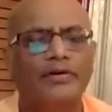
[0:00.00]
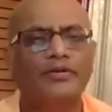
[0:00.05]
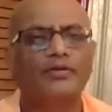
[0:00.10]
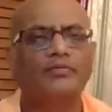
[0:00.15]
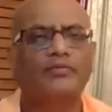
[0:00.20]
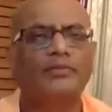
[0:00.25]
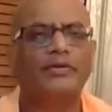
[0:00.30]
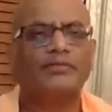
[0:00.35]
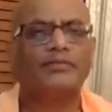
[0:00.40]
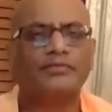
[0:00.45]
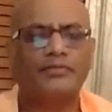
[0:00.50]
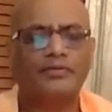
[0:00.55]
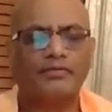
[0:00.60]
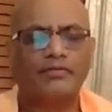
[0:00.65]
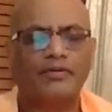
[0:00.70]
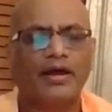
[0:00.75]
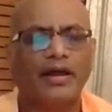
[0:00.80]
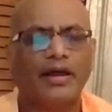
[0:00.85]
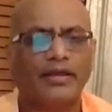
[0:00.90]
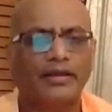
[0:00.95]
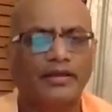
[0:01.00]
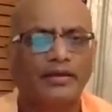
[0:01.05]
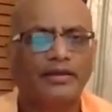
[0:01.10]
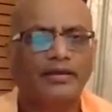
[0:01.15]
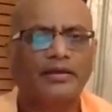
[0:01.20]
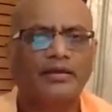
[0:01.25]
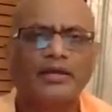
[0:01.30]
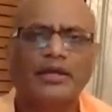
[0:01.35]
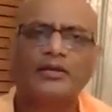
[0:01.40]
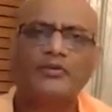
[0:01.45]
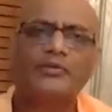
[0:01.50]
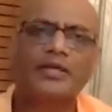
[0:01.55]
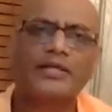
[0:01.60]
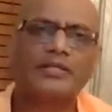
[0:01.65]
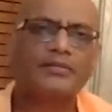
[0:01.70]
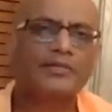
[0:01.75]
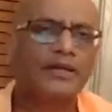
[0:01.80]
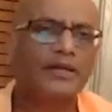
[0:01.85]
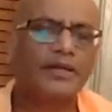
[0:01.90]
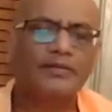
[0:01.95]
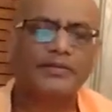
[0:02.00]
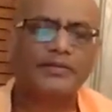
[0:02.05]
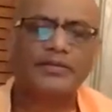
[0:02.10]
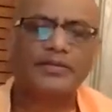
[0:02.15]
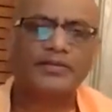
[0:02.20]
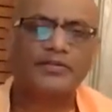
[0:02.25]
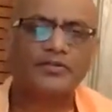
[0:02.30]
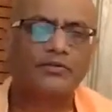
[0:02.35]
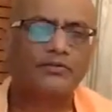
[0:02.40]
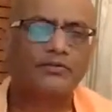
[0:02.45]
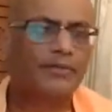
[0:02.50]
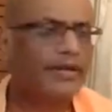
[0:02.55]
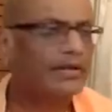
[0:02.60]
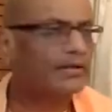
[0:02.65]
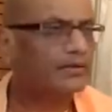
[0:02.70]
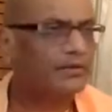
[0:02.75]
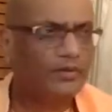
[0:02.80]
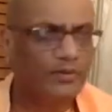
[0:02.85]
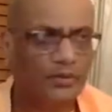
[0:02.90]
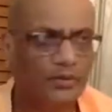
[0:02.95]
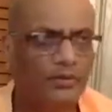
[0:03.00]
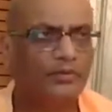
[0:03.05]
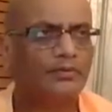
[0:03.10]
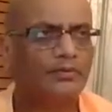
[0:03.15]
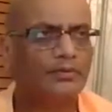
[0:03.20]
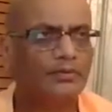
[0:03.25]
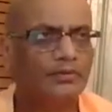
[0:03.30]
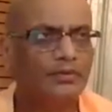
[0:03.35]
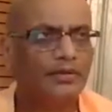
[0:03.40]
you may try, can you explain him the taste of mango? No.